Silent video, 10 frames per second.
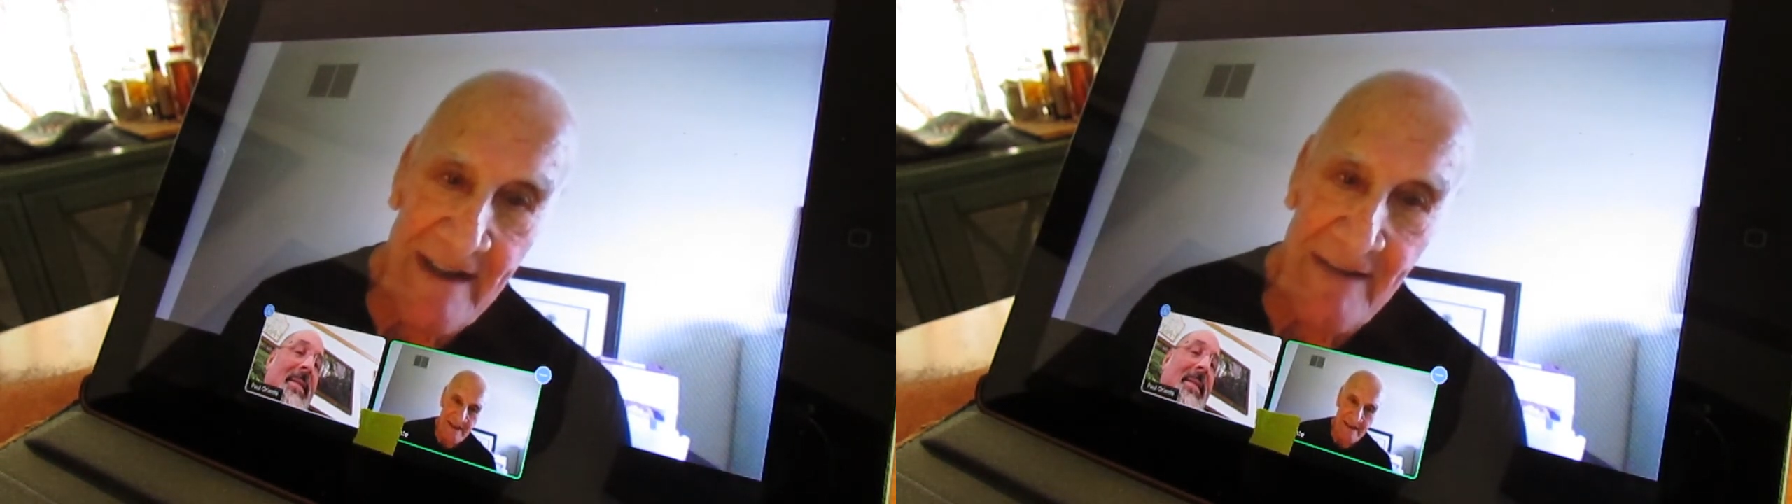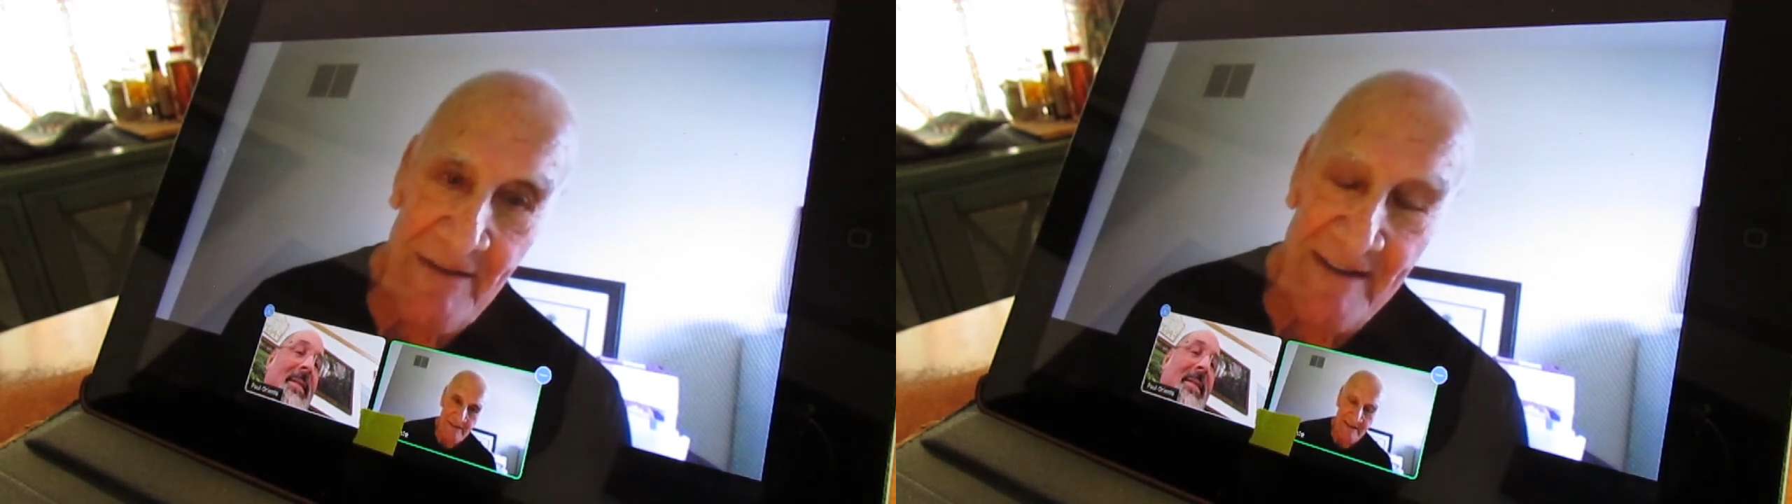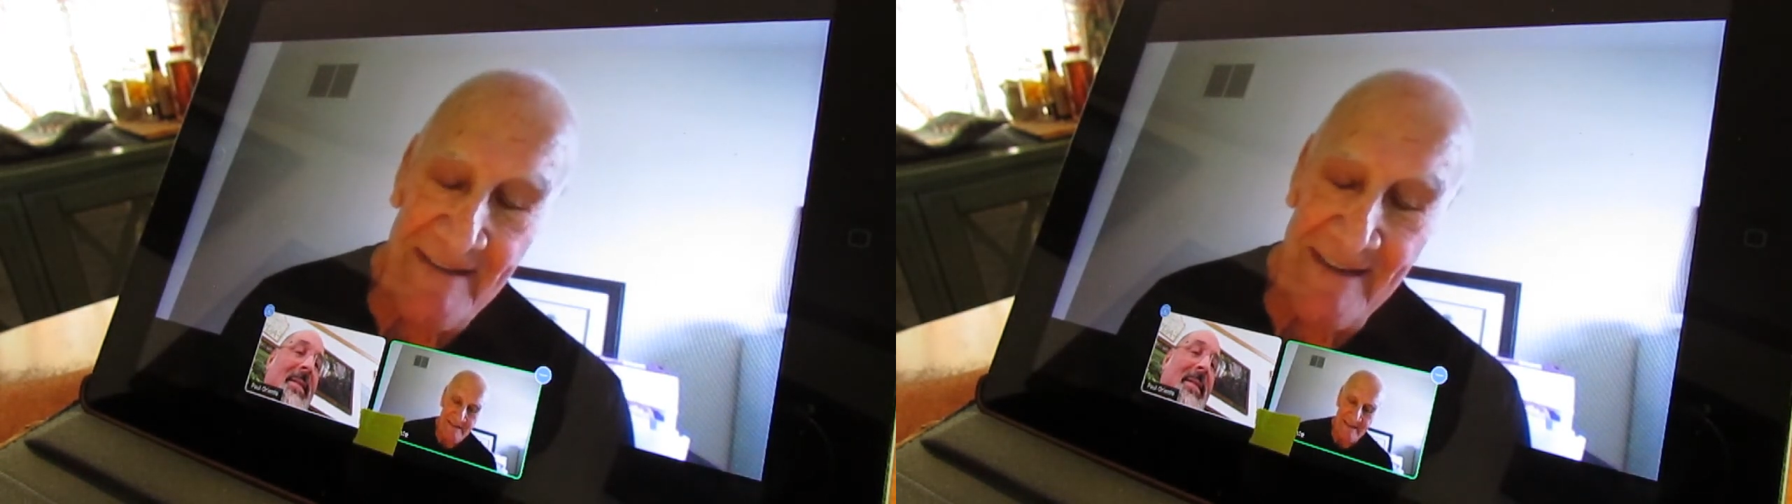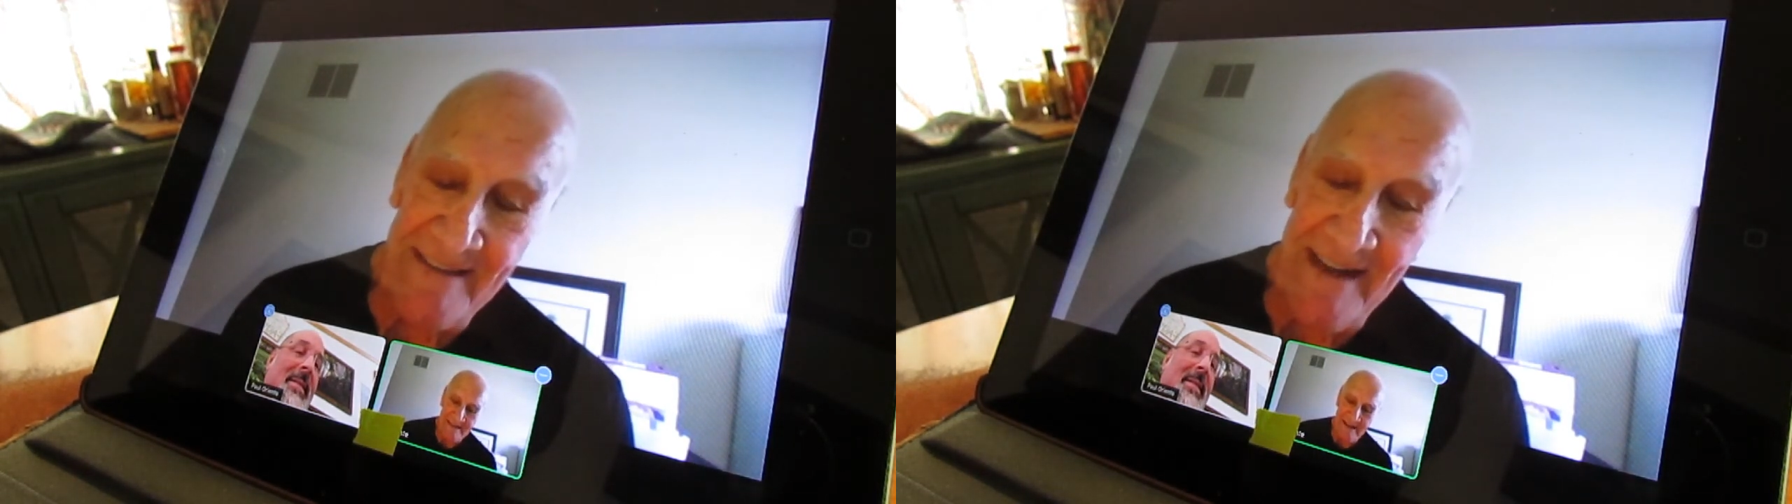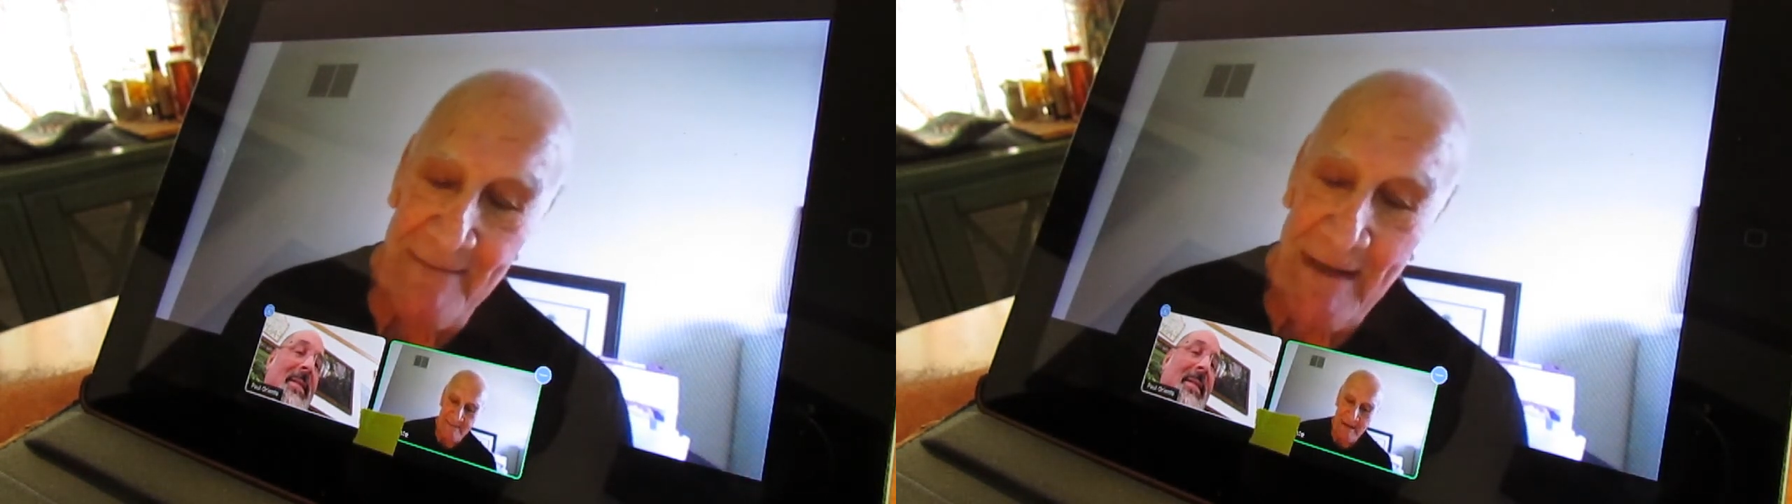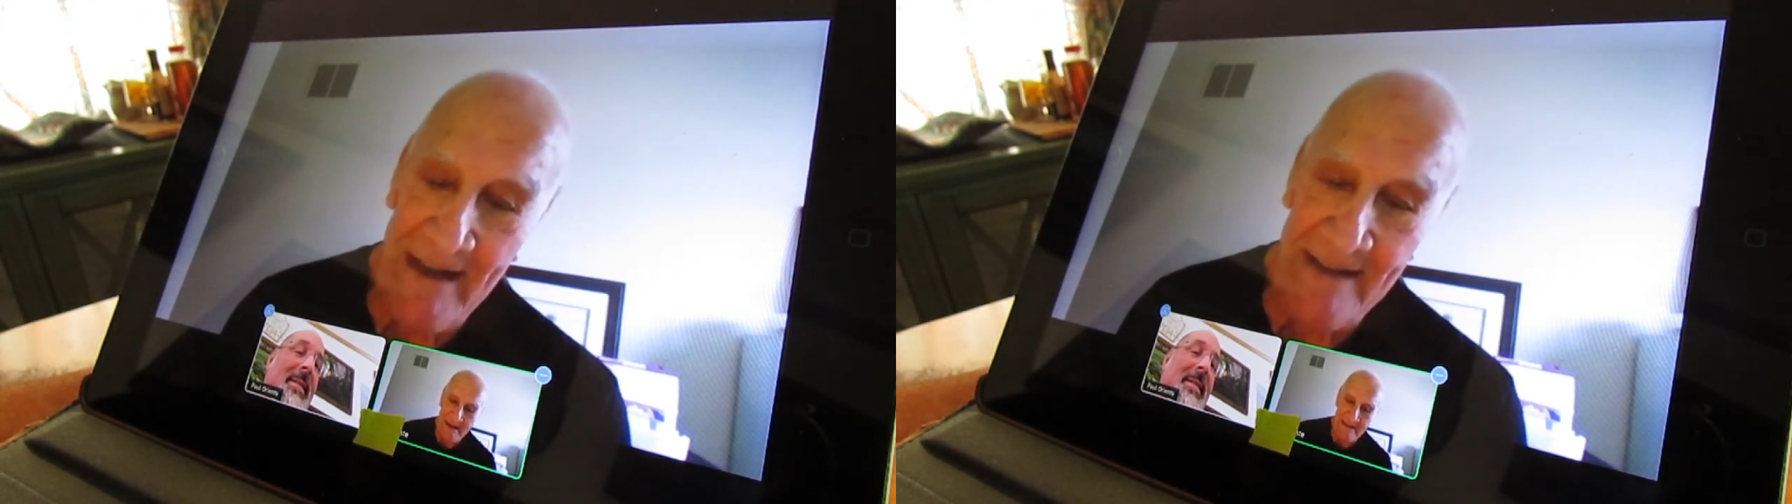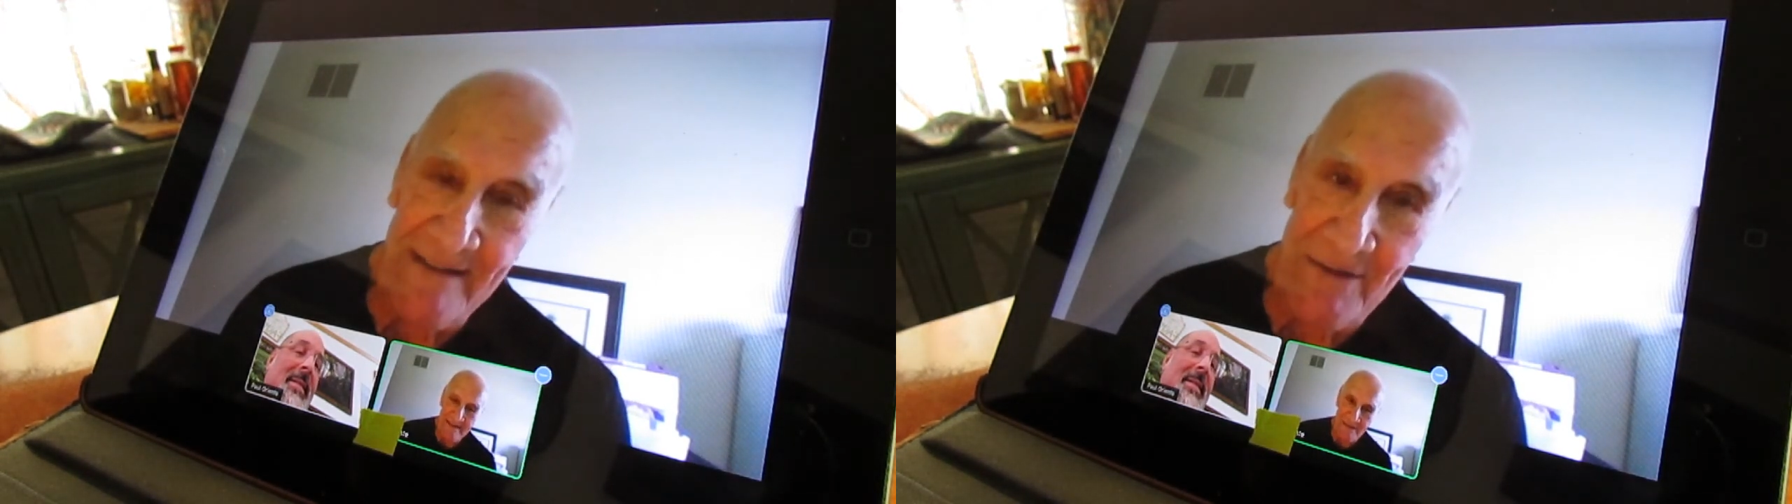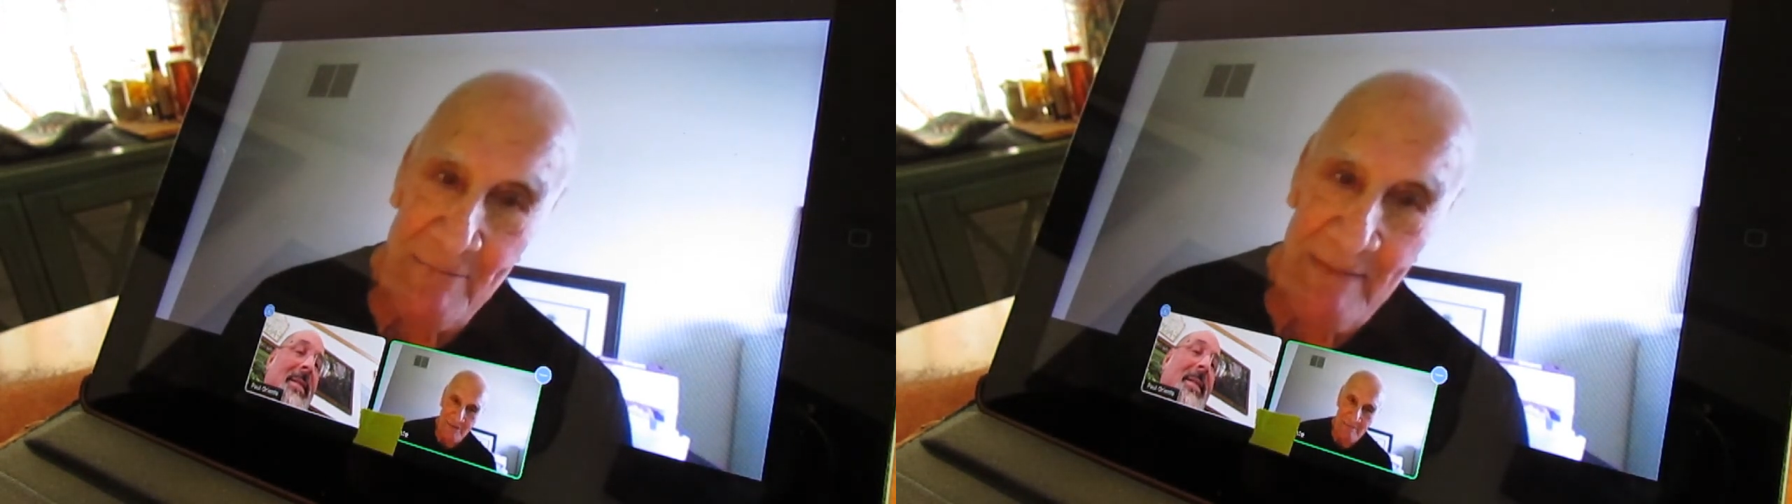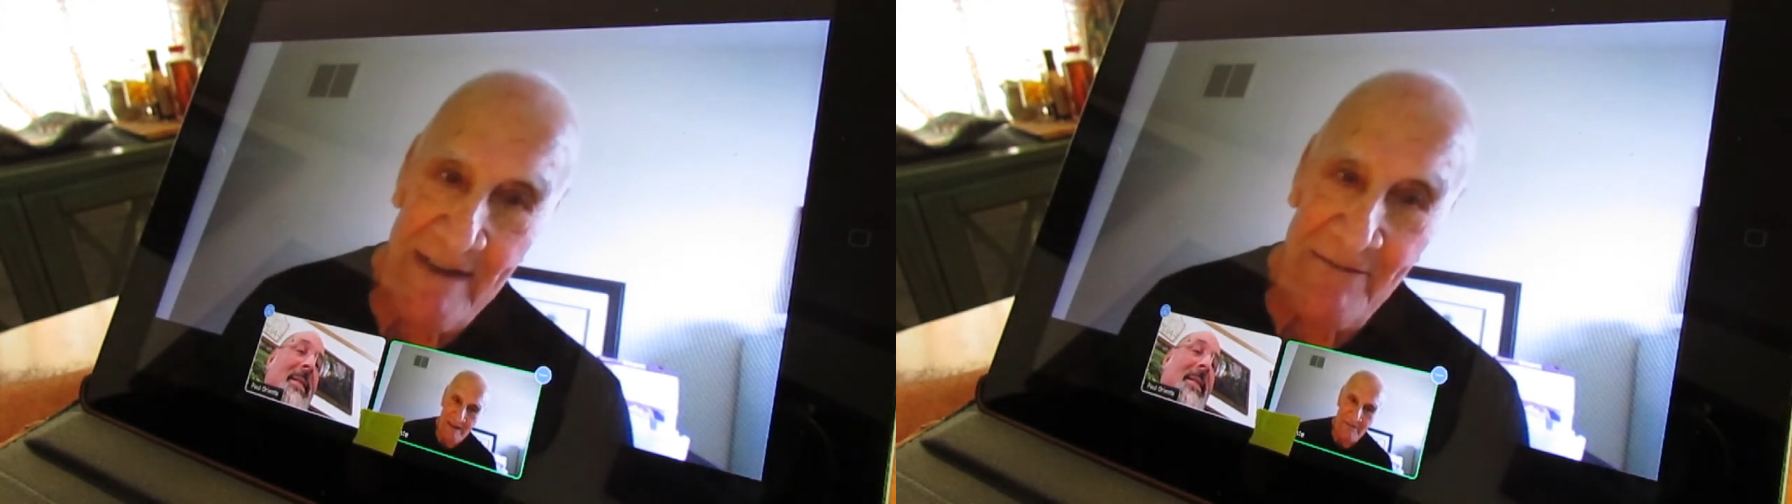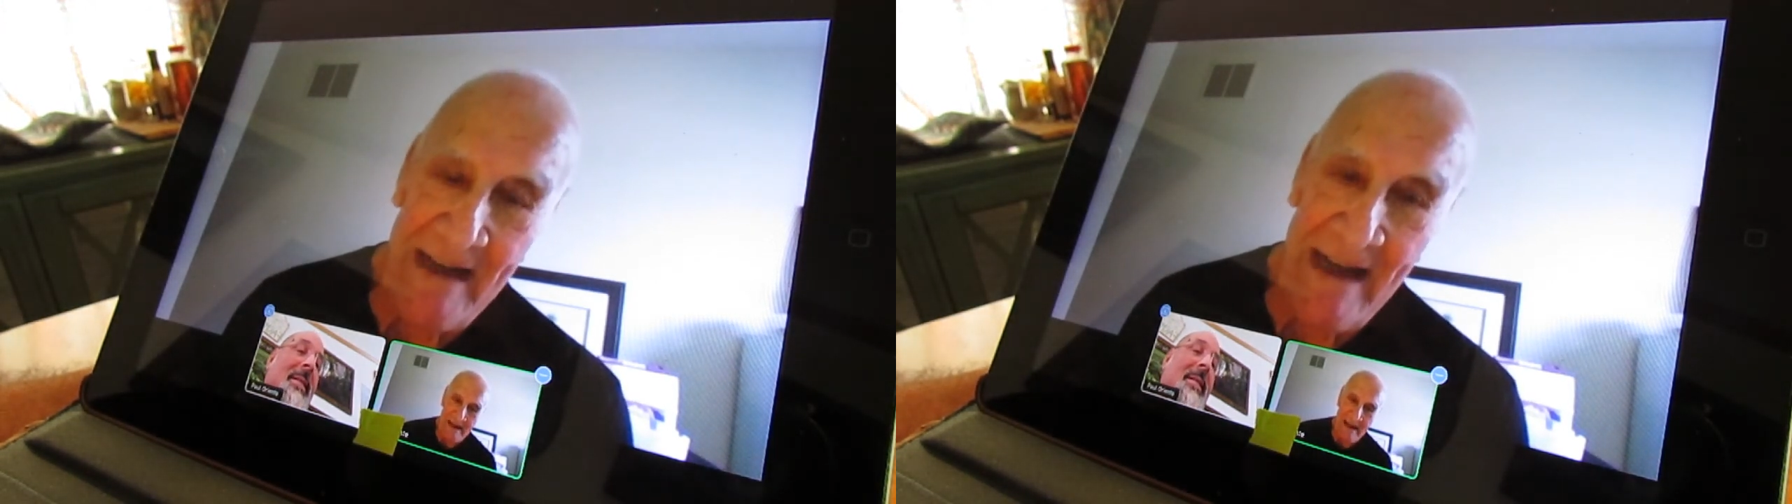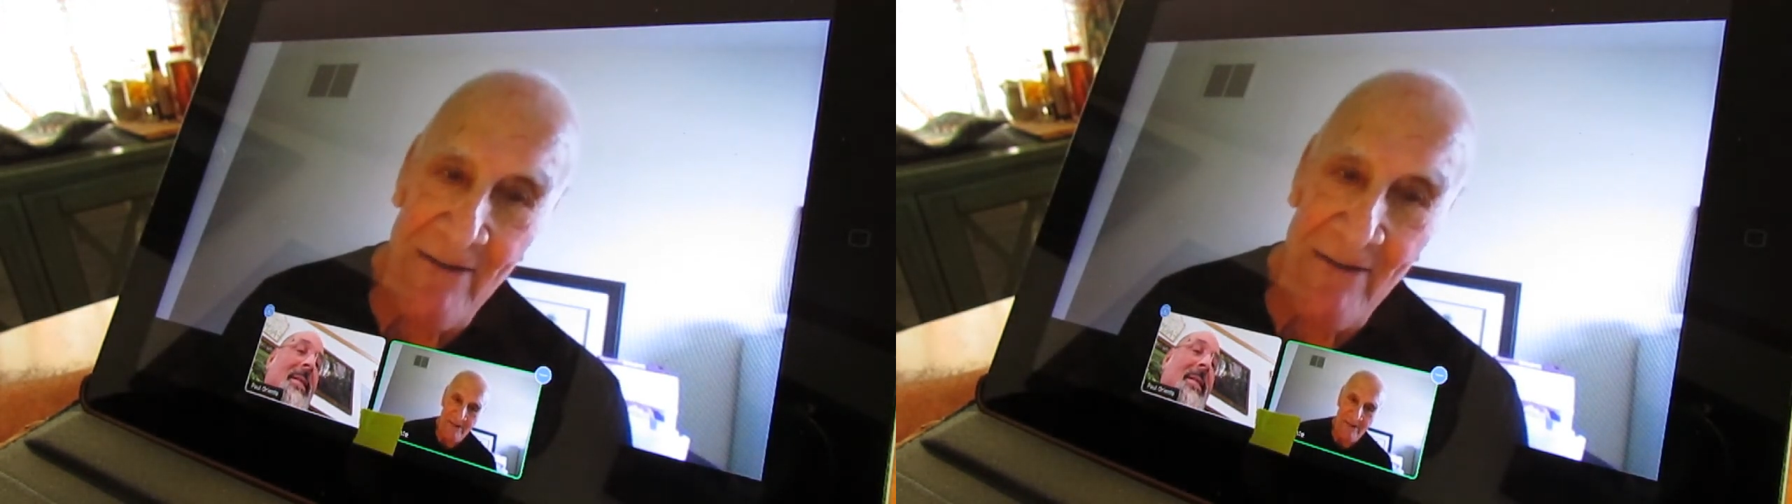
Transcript: heavy at that time. I think they were made of